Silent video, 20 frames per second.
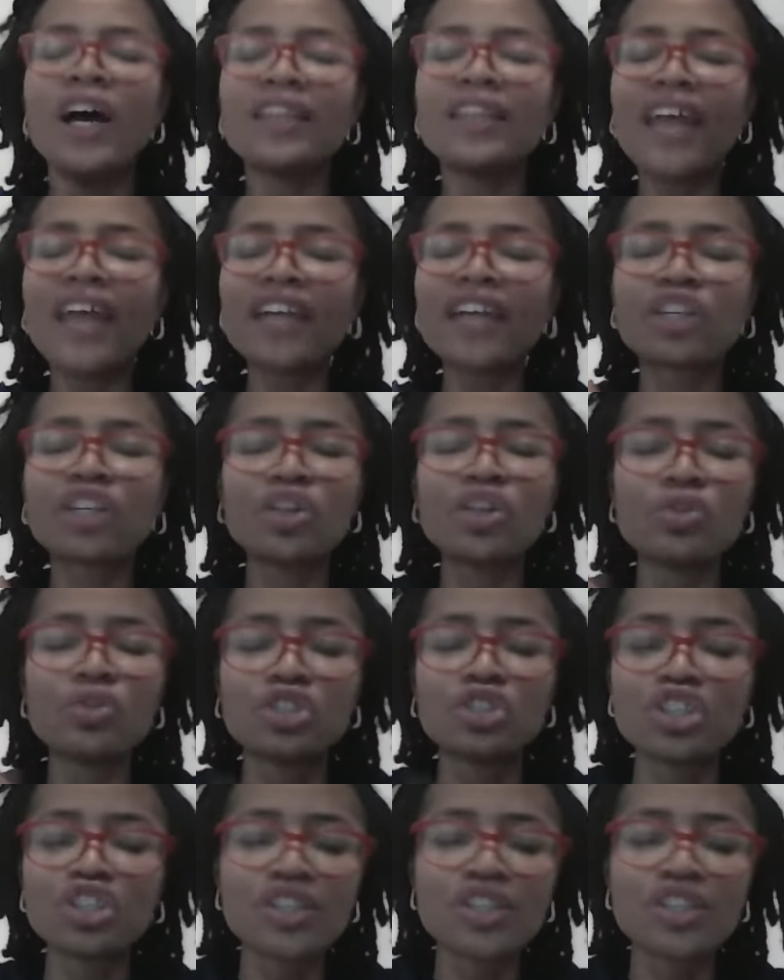Thank you,
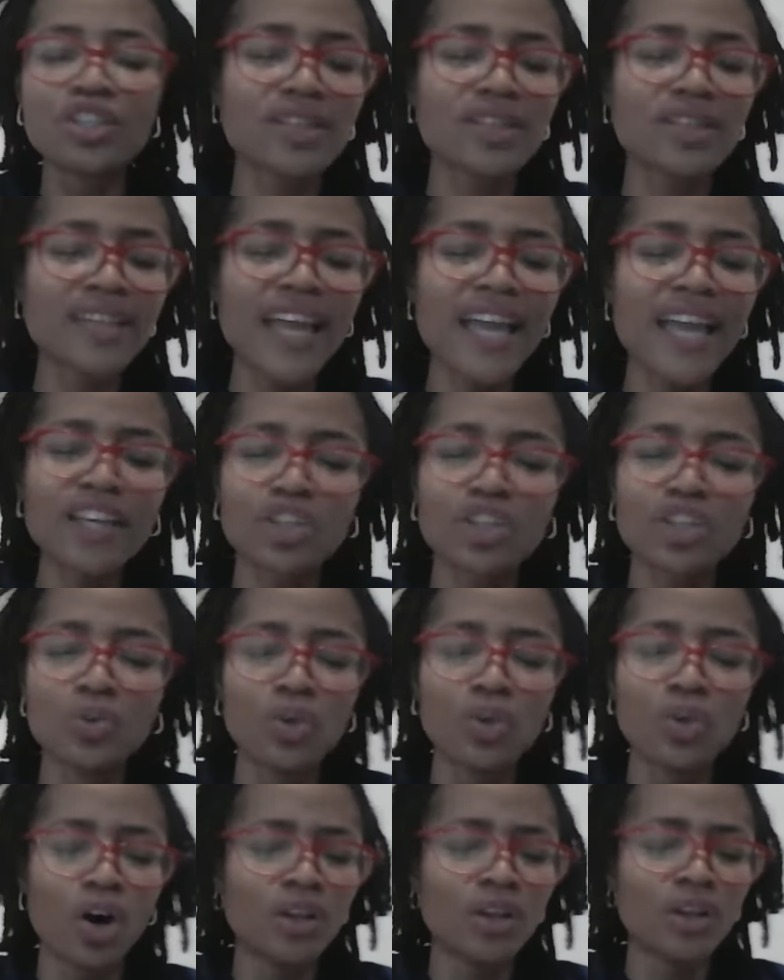Jesus. Thank you,
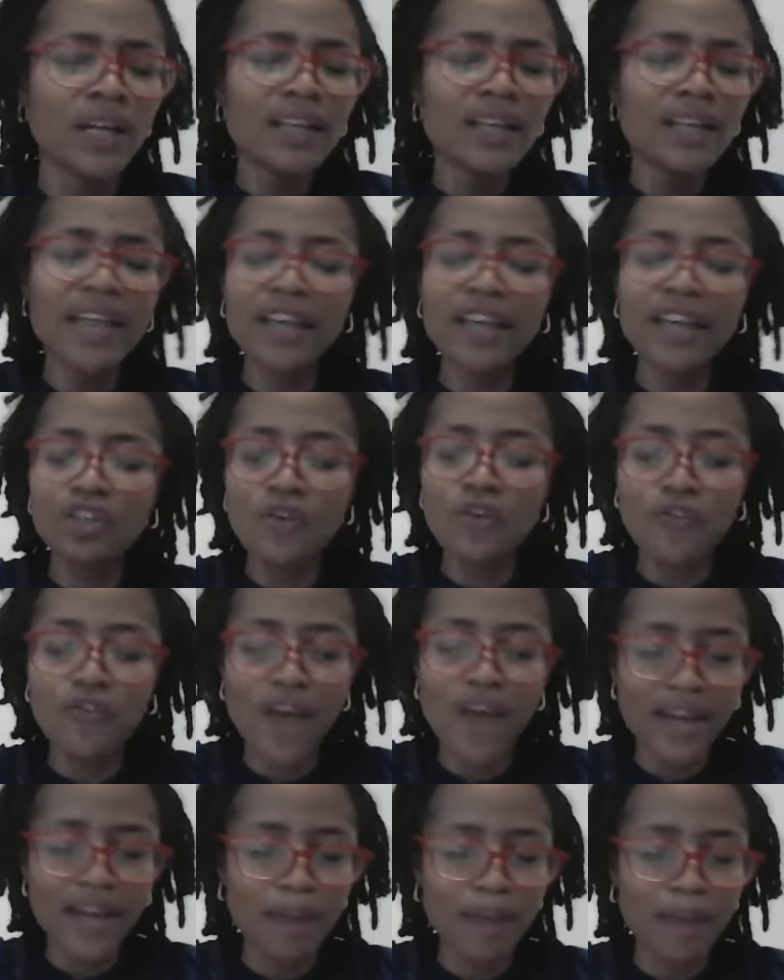Lord. Thank you,
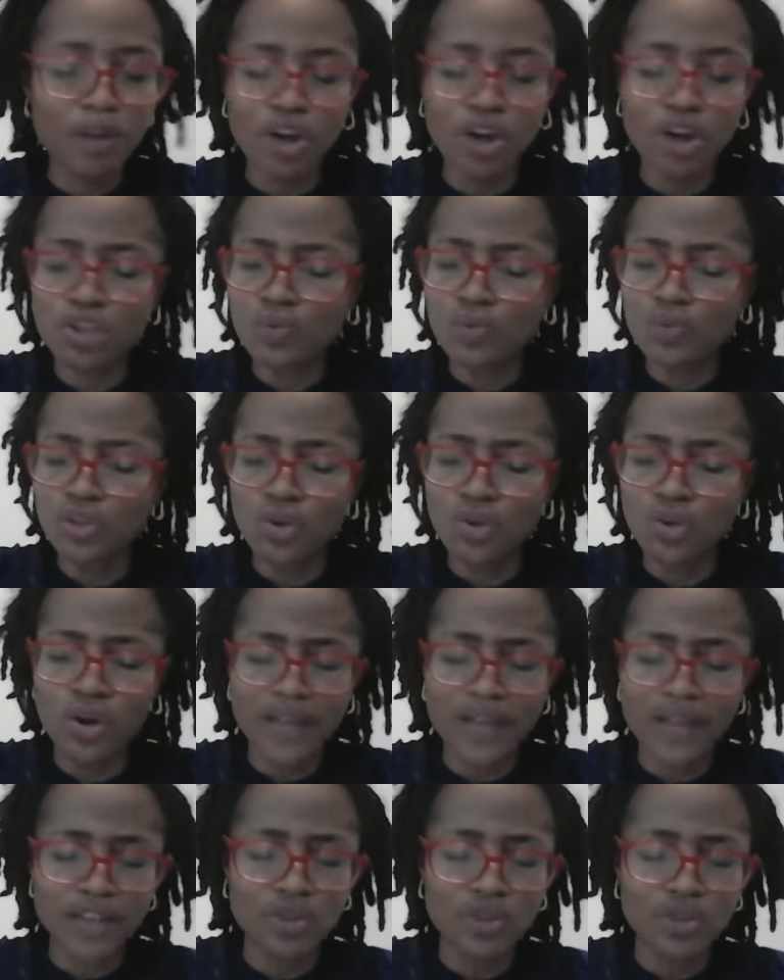Father, because we know
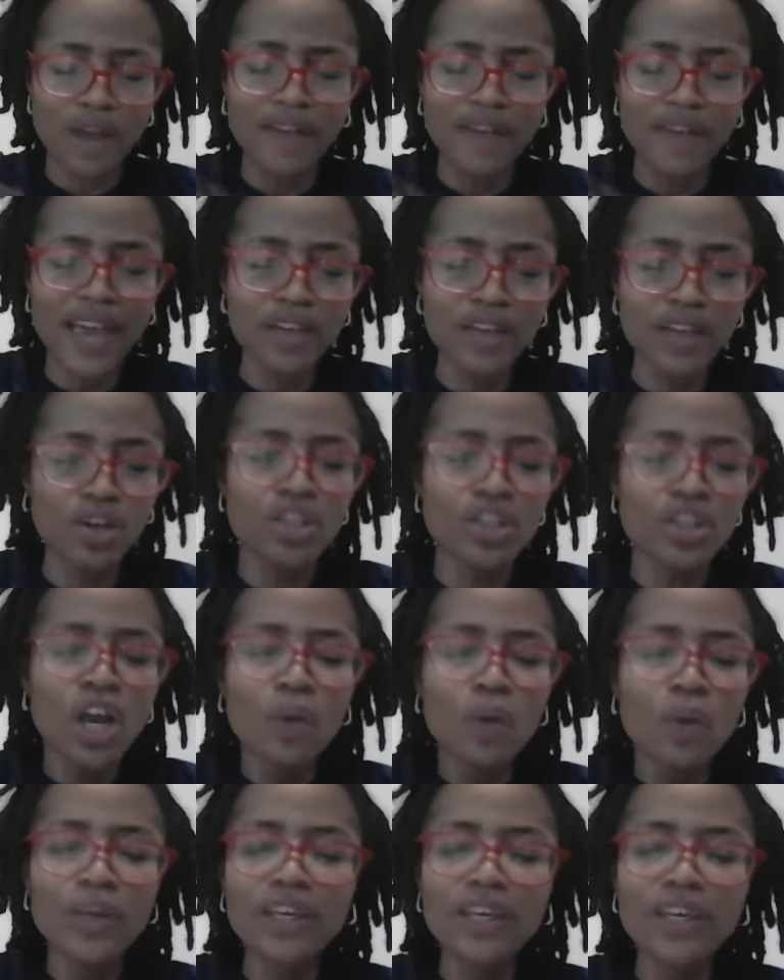that you have heard us.
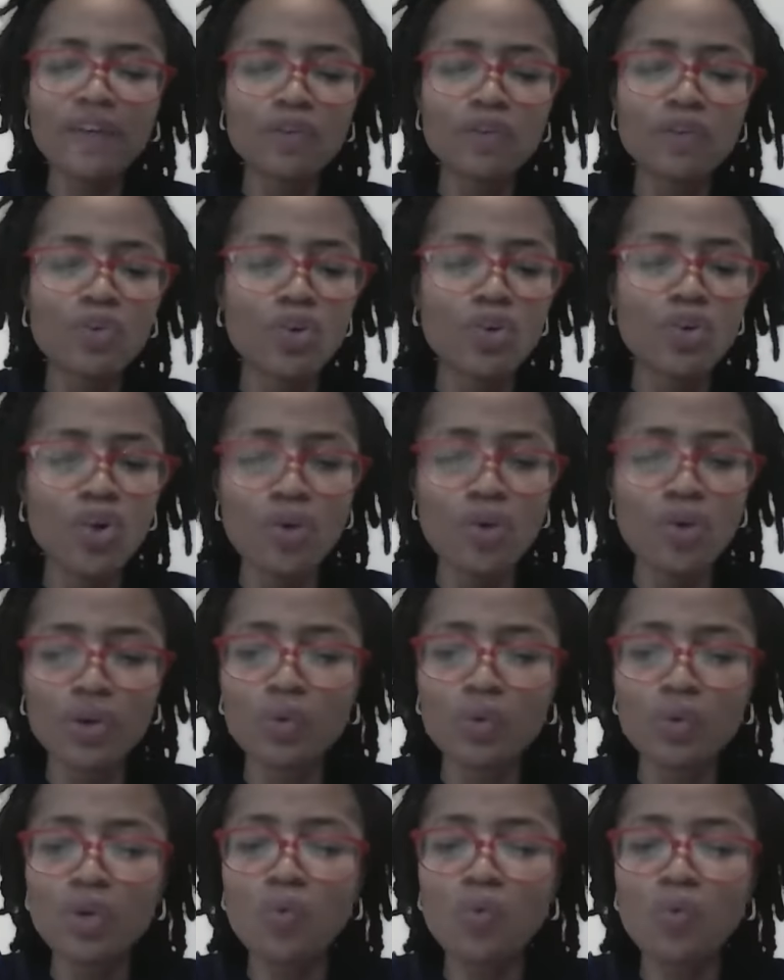We give you glory.
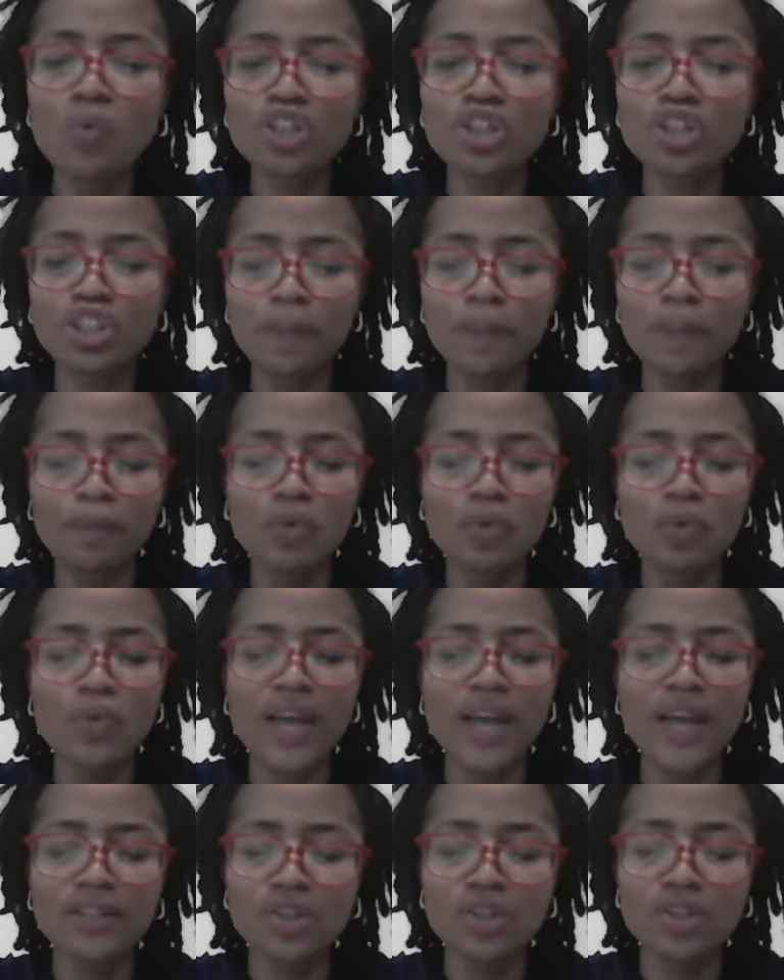We worship you.
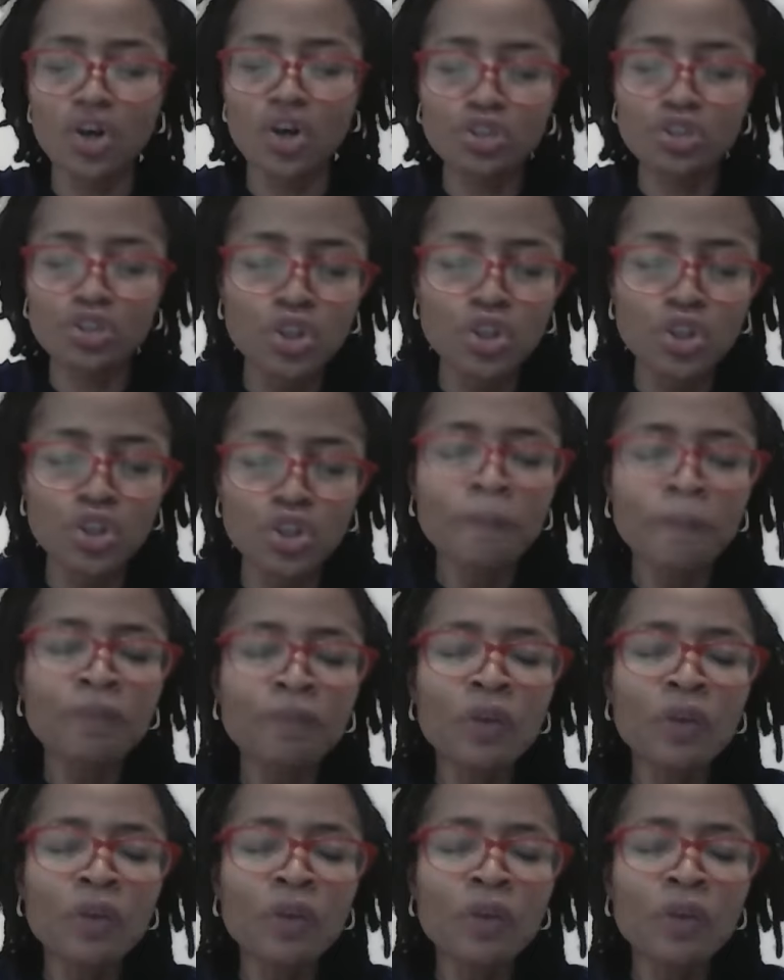We exalt you.